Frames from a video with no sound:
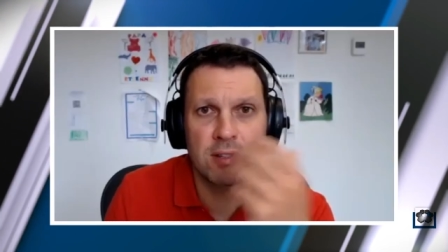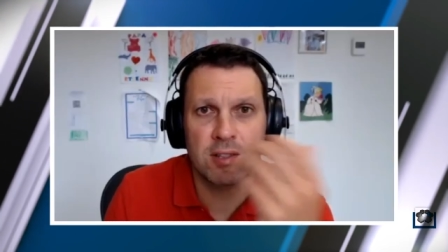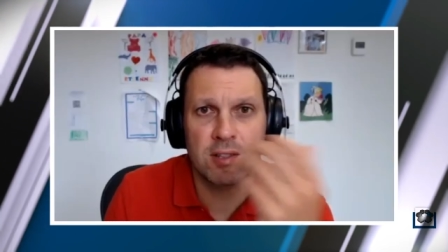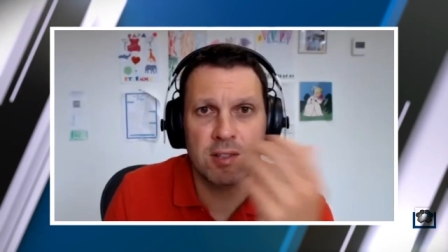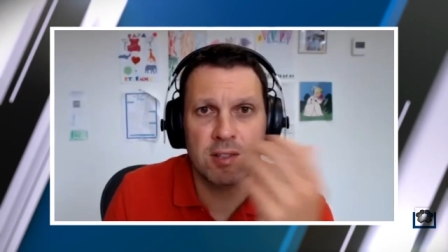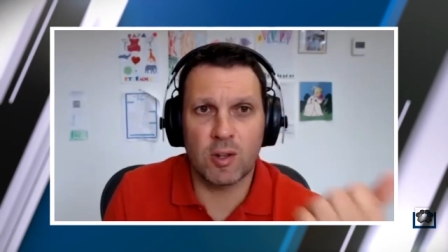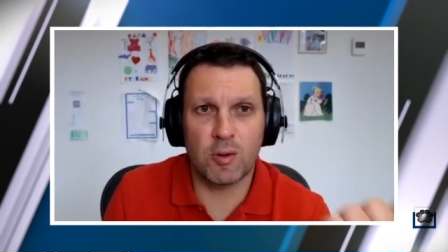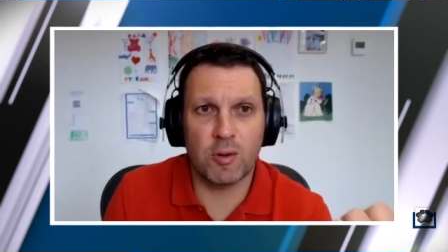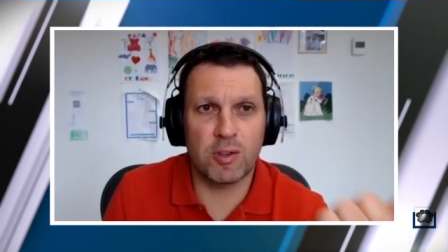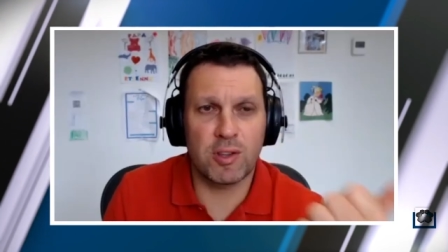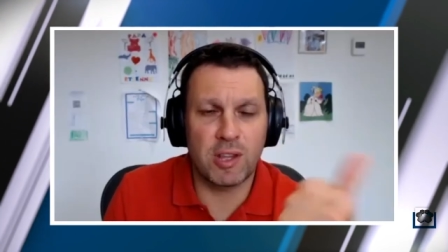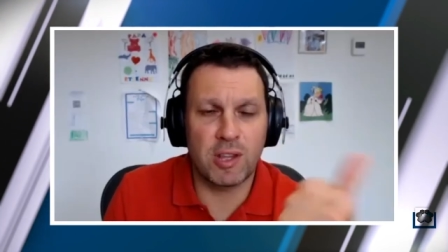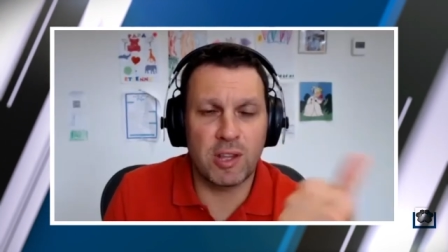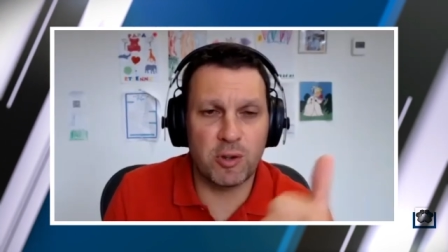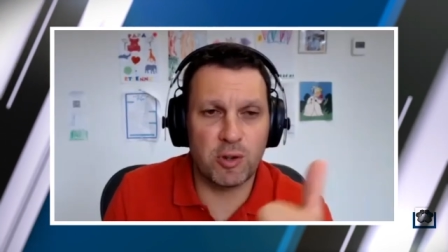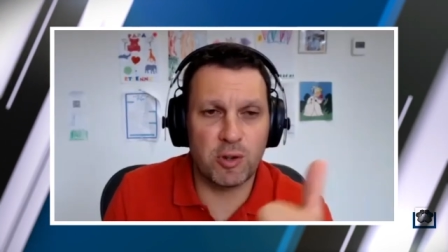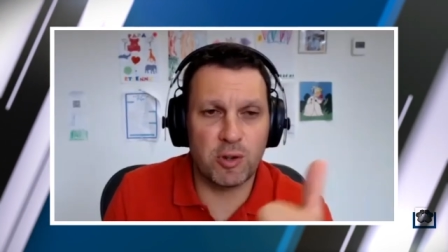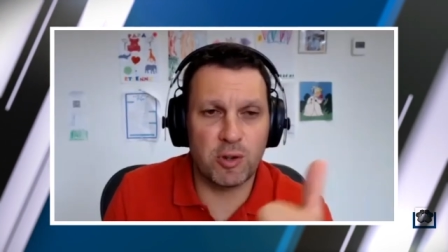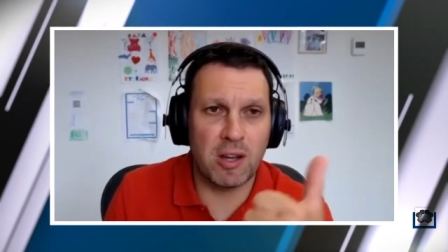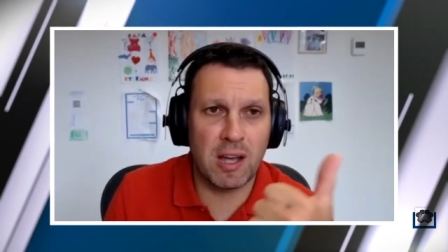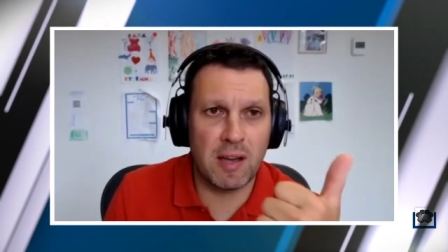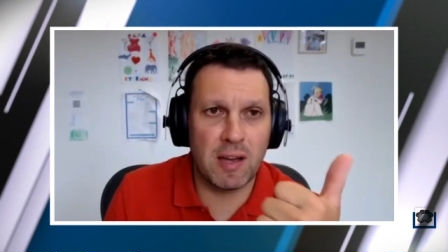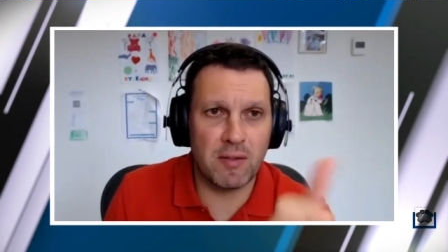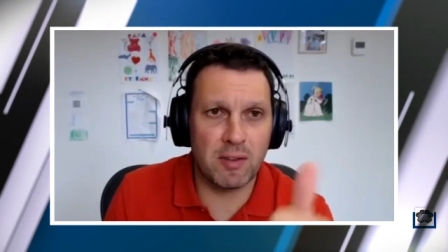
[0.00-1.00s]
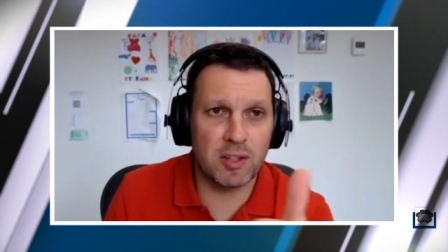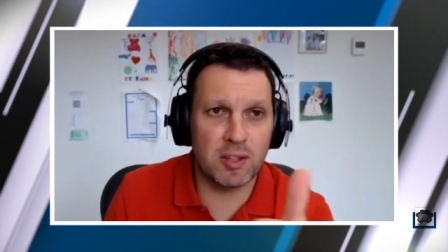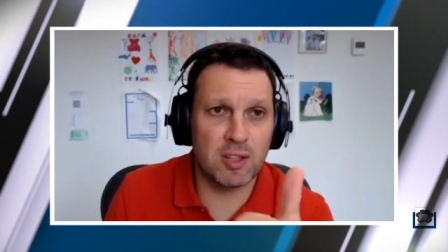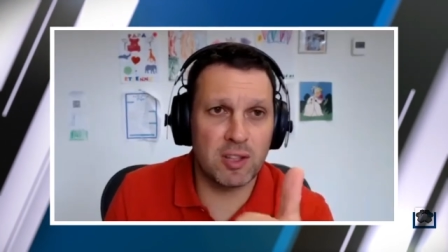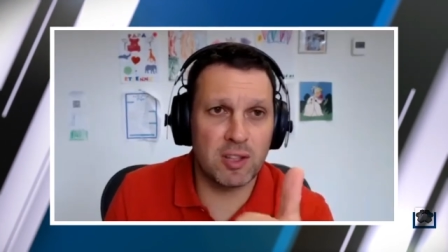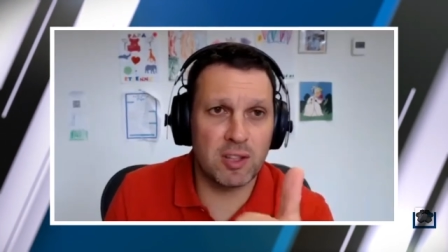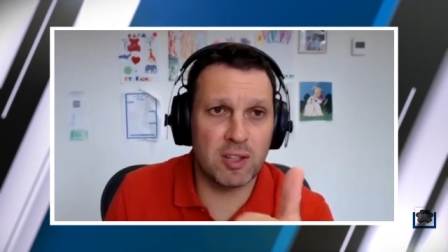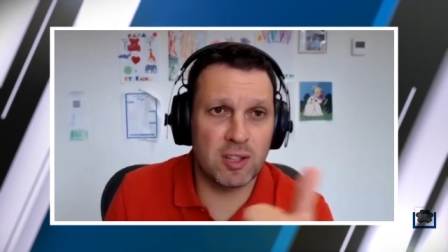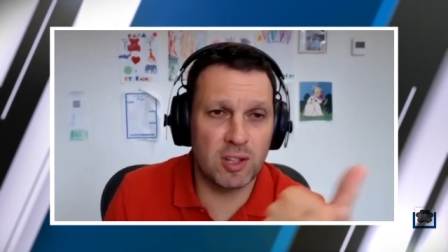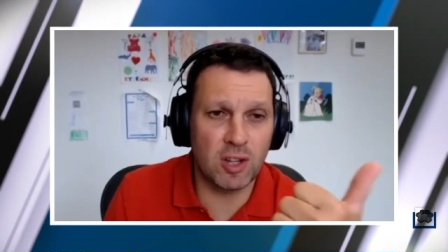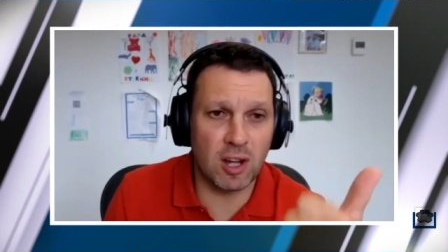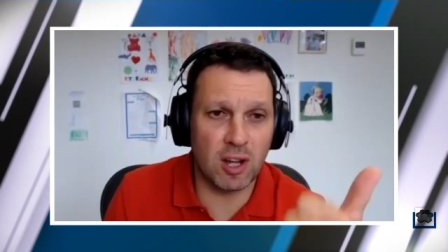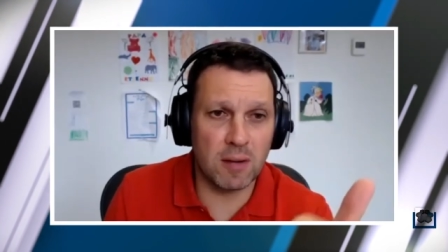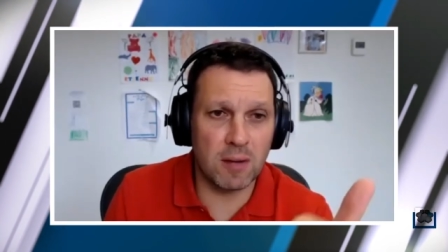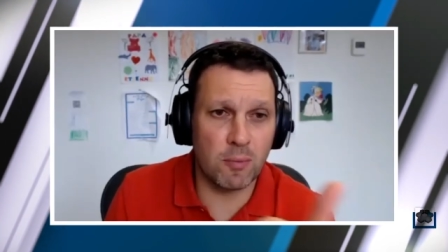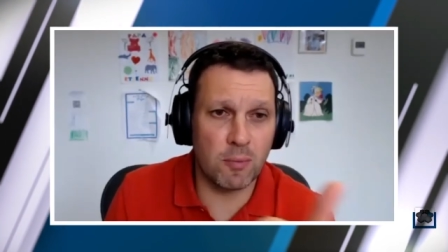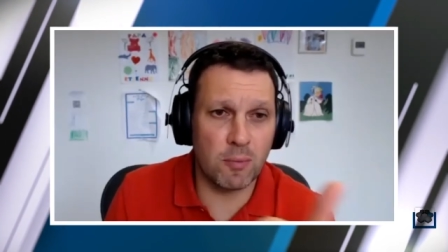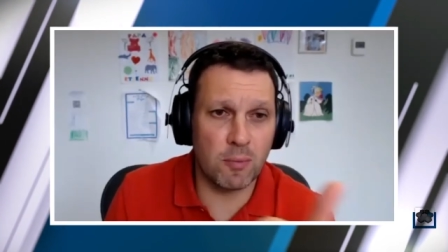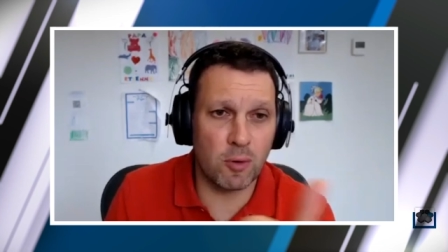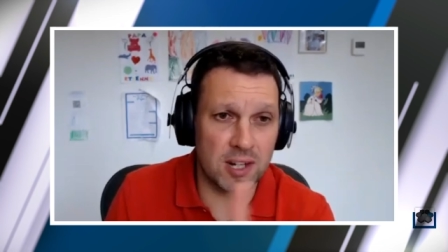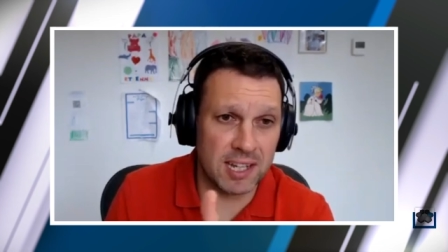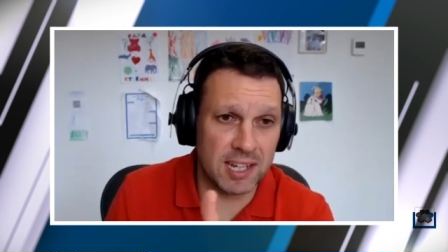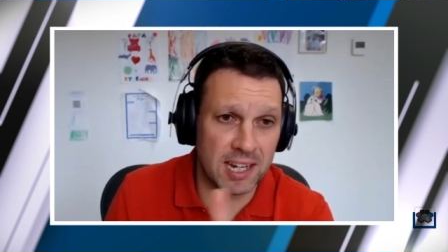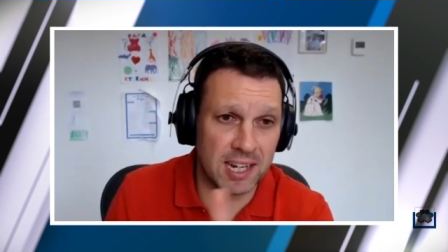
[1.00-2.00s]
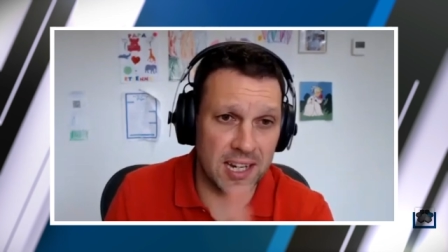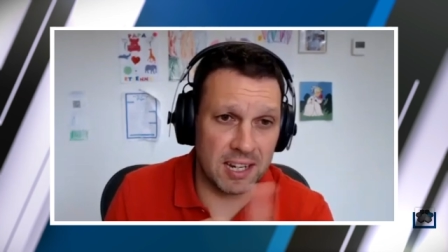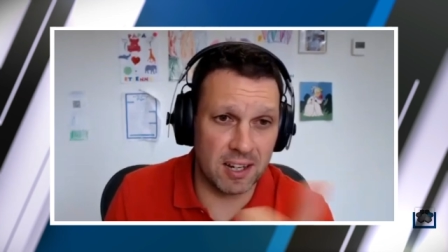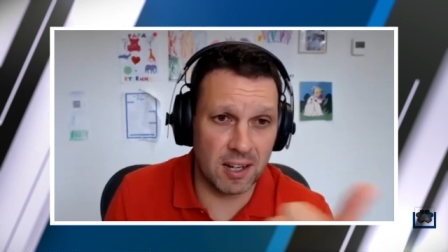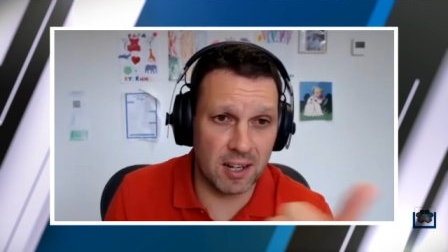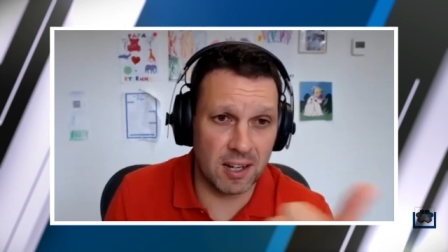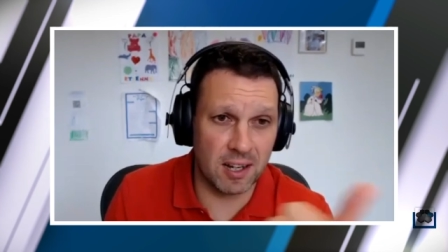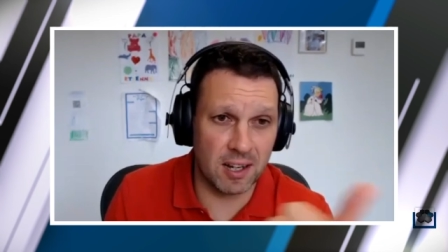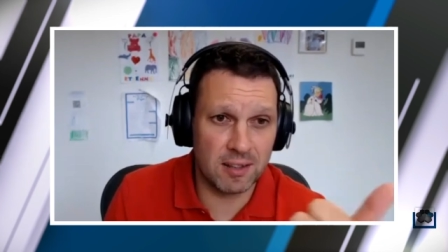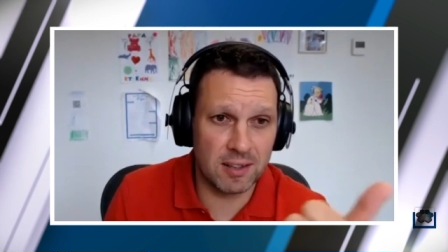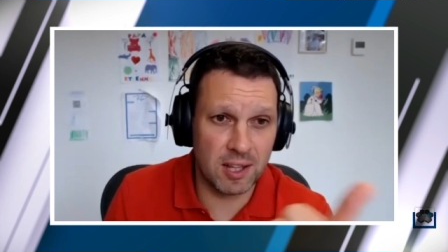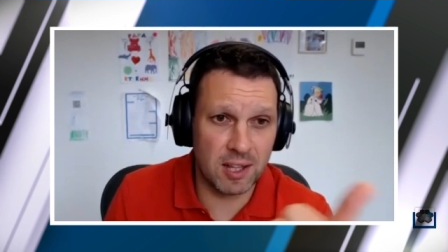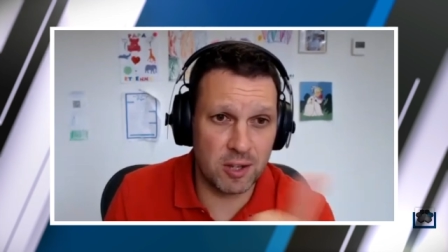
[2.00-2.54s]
So you now have a ton more data